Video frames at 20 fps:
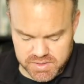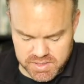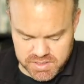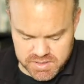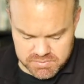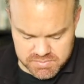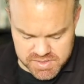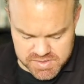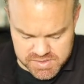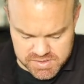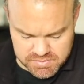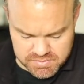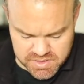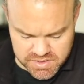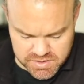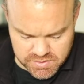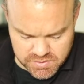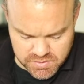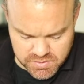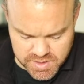Uh, must have
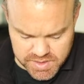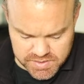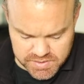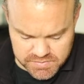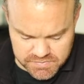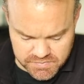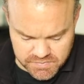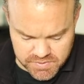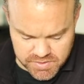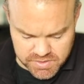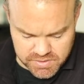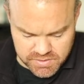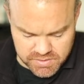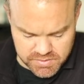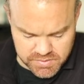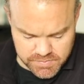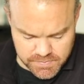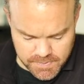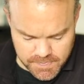been quite the fall.